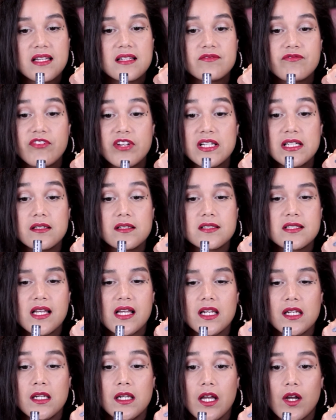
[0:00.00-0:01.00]
it really looks
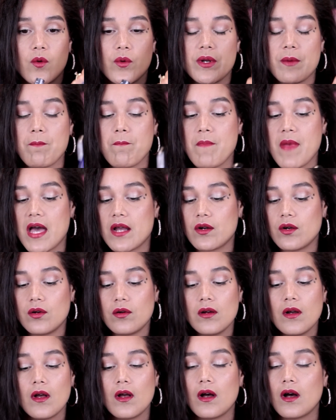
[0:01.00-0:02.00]
like liquid
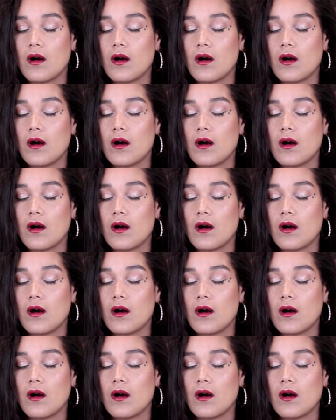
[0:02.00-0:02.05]
metal.